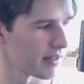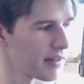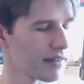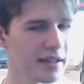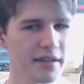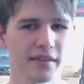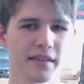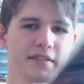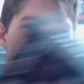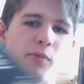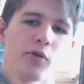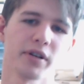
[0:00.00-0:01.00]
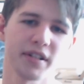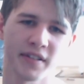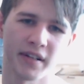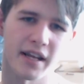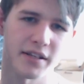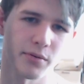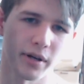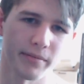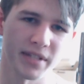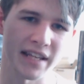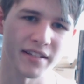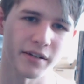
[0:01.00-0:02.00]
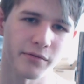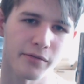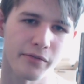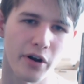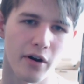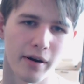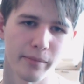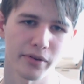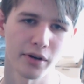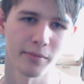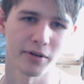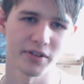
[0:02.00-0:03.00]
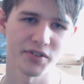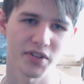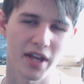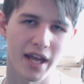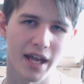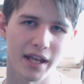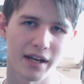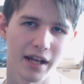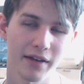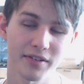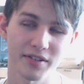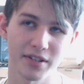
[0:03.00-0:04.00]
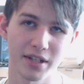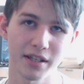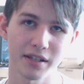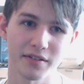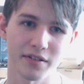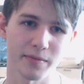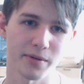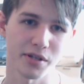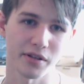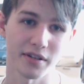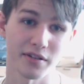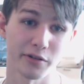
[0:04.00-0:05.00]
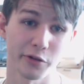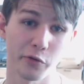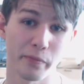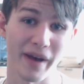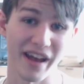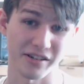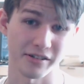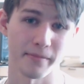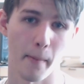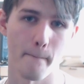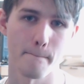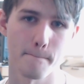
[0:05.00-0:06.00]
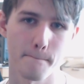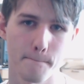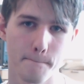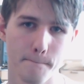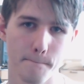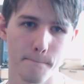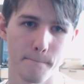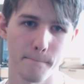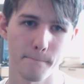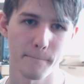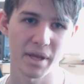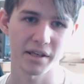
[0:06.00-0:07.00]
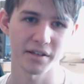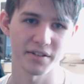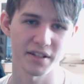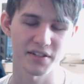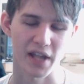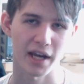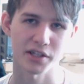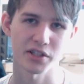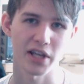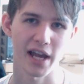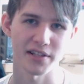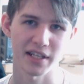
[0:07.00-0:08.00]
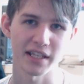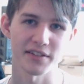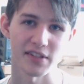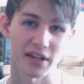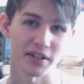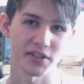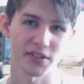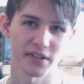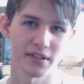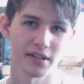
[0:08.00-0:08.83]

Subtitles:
this board is the next one I'm testing for VRM thermals, and I have a sneaking suspicion this will do better, because this actually has heat sinks,